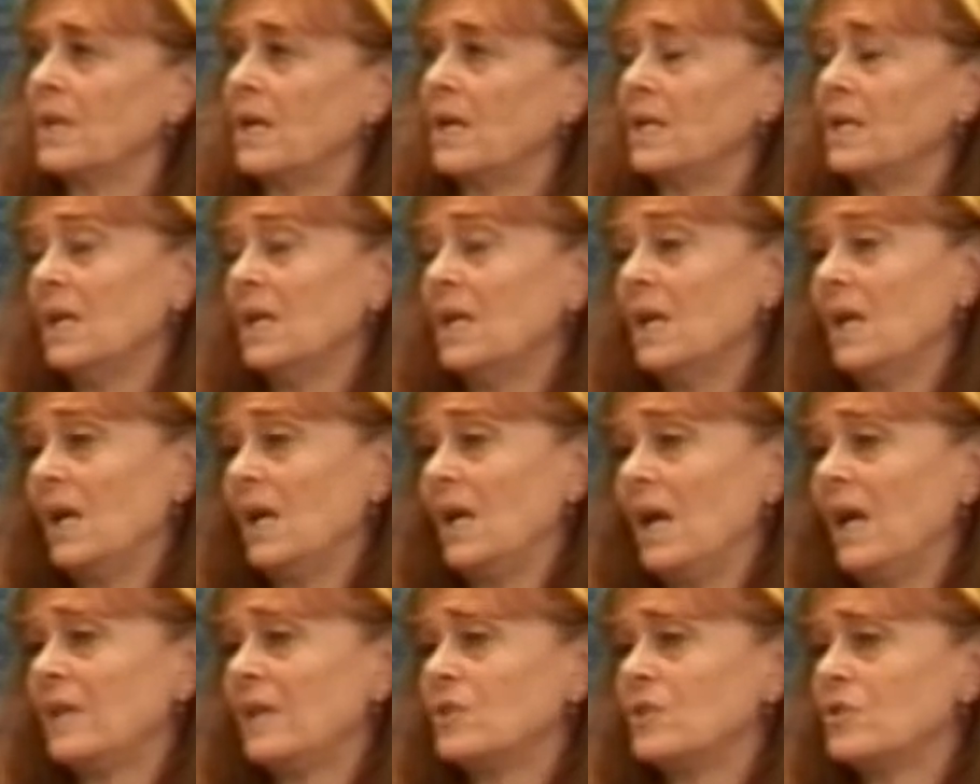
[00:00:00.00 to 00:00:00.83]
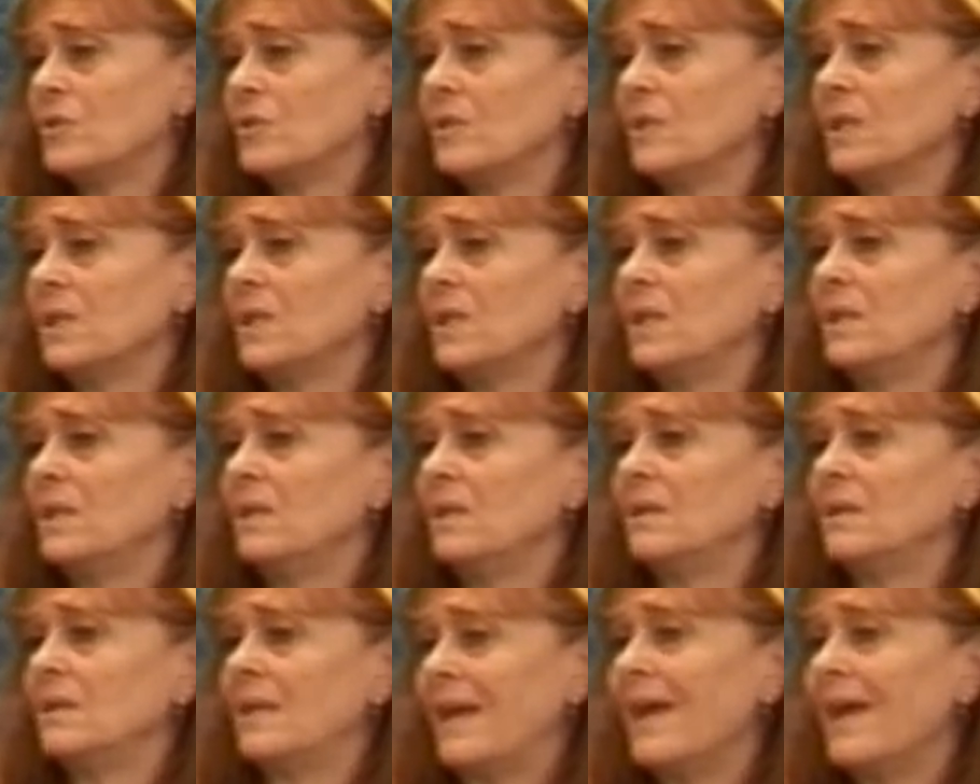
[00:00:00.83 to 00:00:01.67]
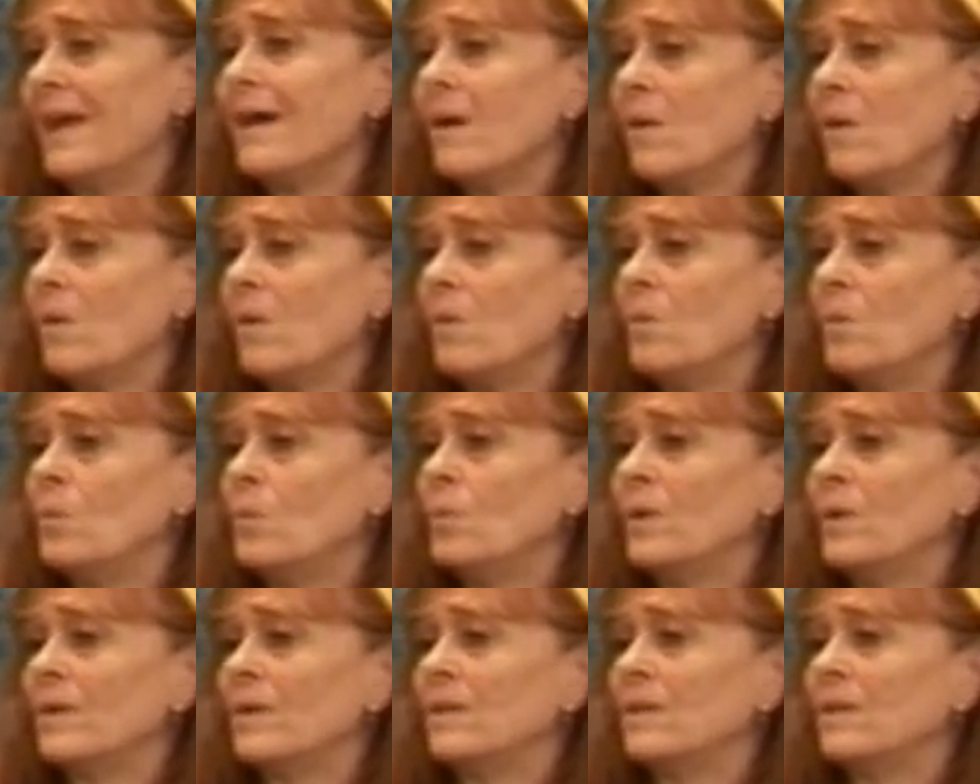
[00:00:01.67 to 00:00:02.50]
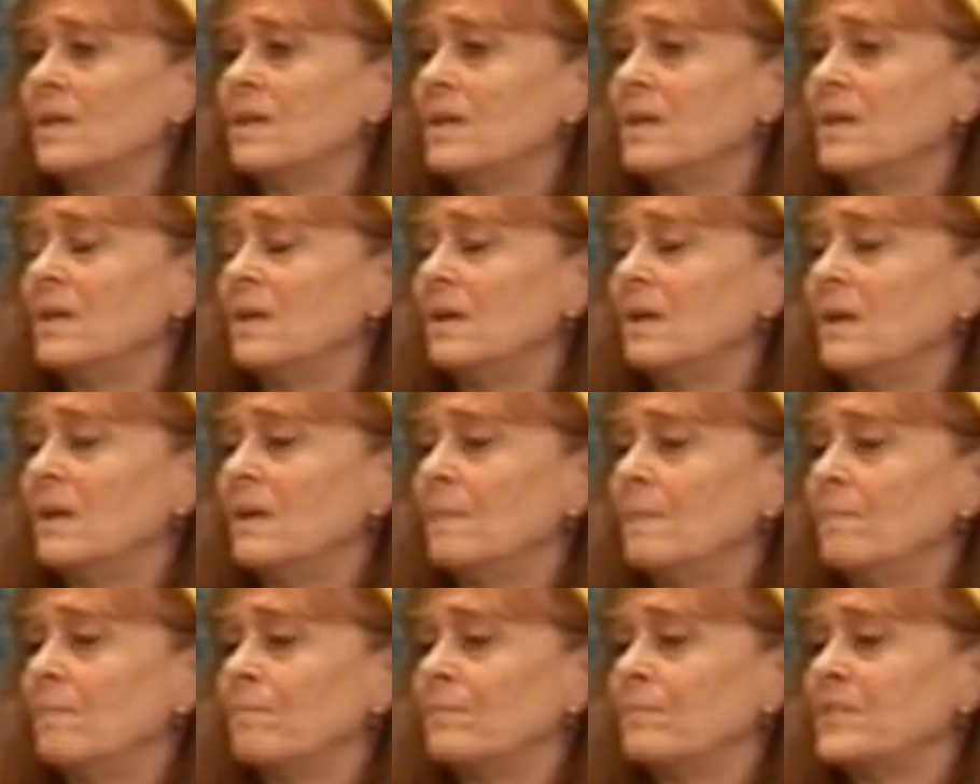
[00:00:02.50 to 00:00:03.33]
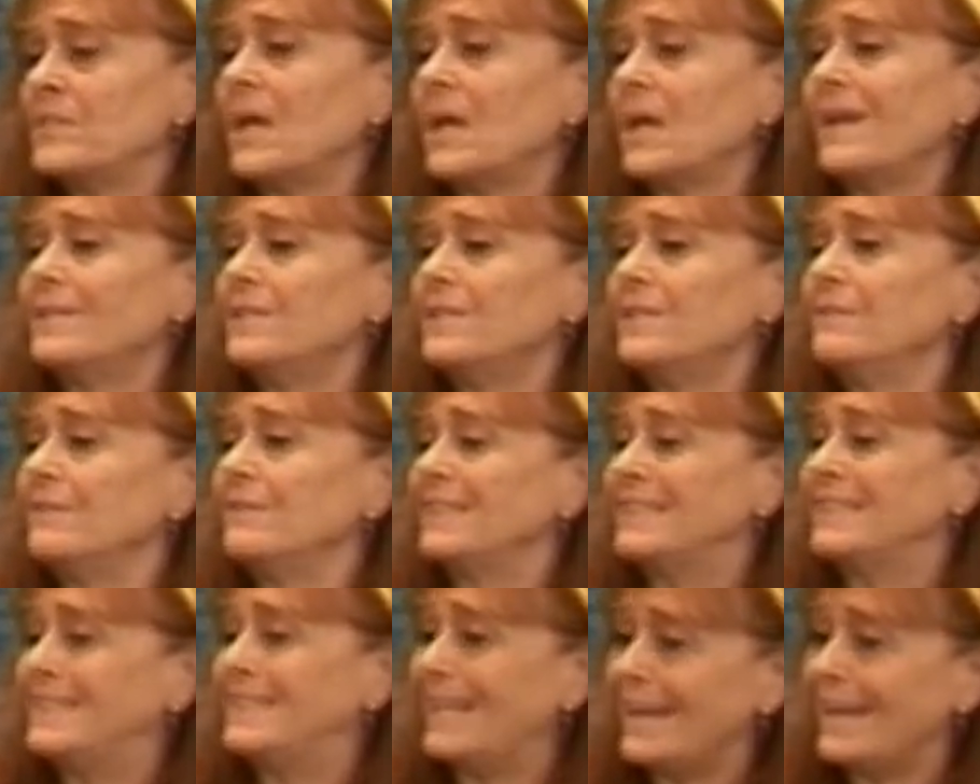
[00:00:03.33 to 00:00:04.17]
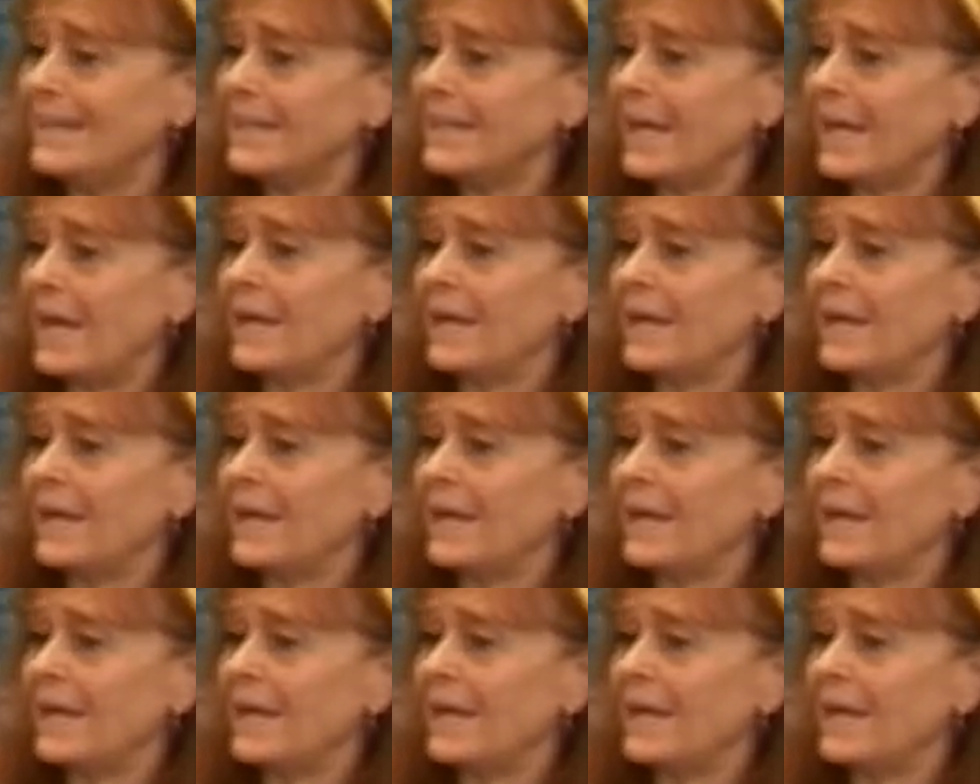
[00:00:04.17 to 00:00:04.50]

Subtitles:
that. Actually, now, with the scientific data